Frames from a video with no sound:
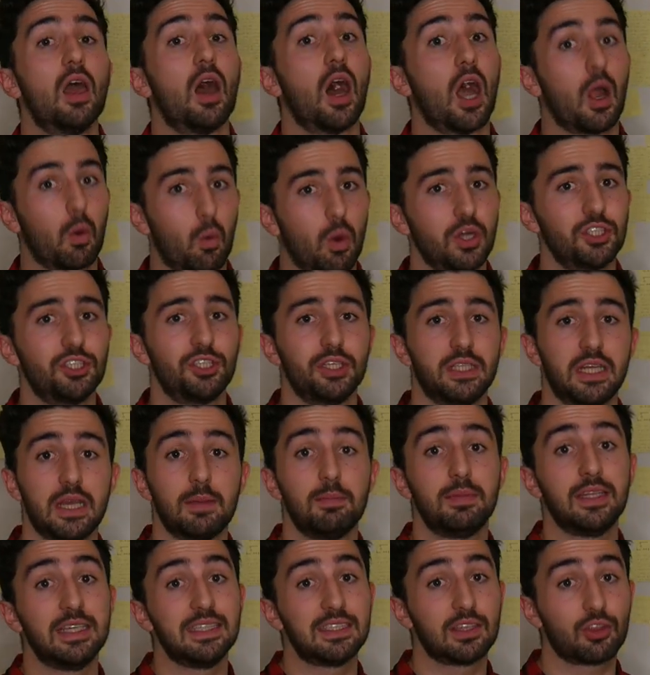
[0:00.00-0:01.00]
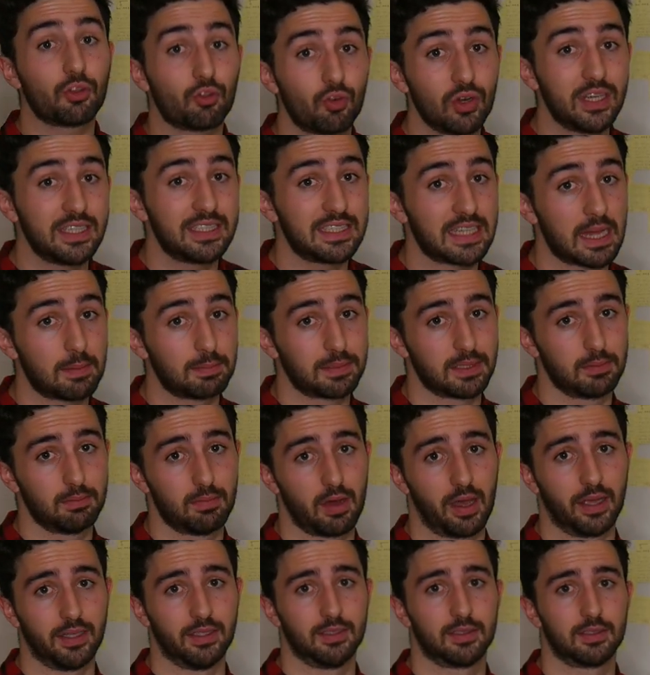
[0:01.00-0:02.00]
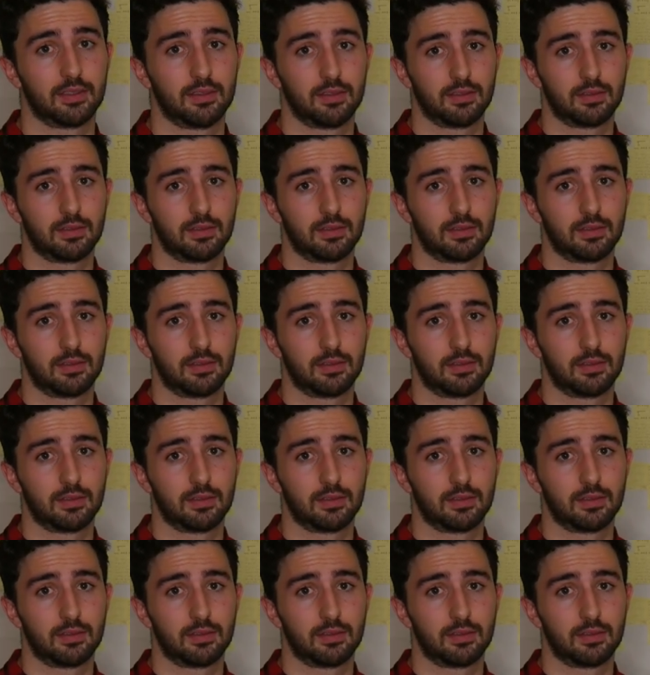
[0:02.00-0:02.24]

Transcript: I want you to keep these three steps in mind.